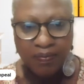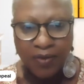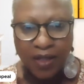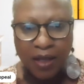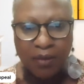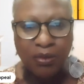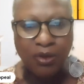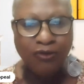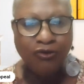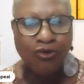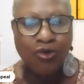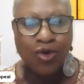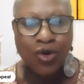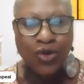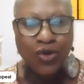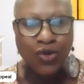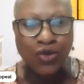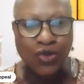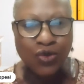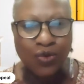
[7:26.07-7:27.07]
before
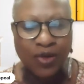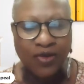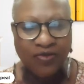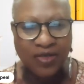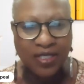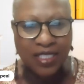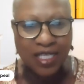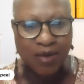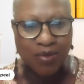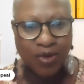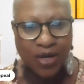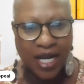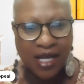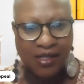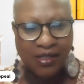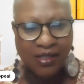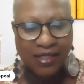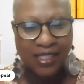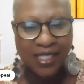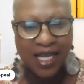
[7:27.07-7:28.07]
you do it for someone
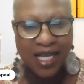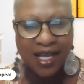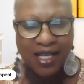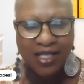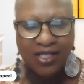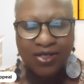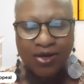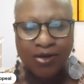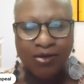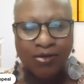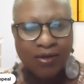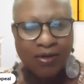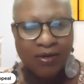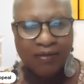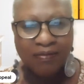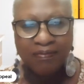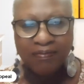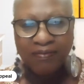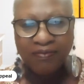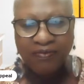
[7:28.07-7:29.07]
else. So
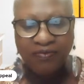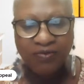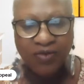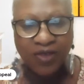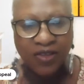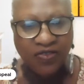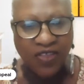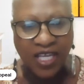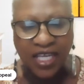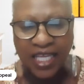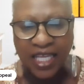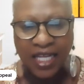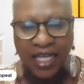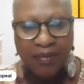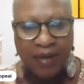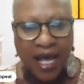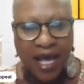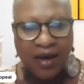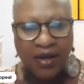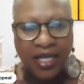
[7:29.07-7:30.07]
you're thinking
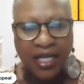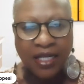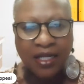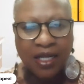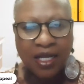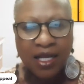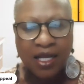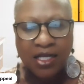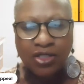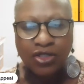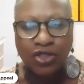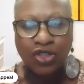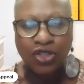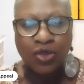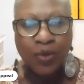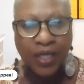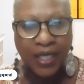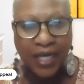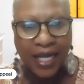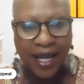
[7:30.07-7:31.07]
about it,
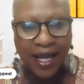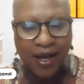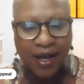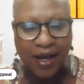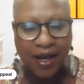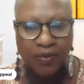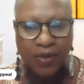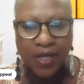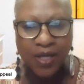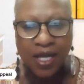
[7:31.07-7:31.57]
do it now.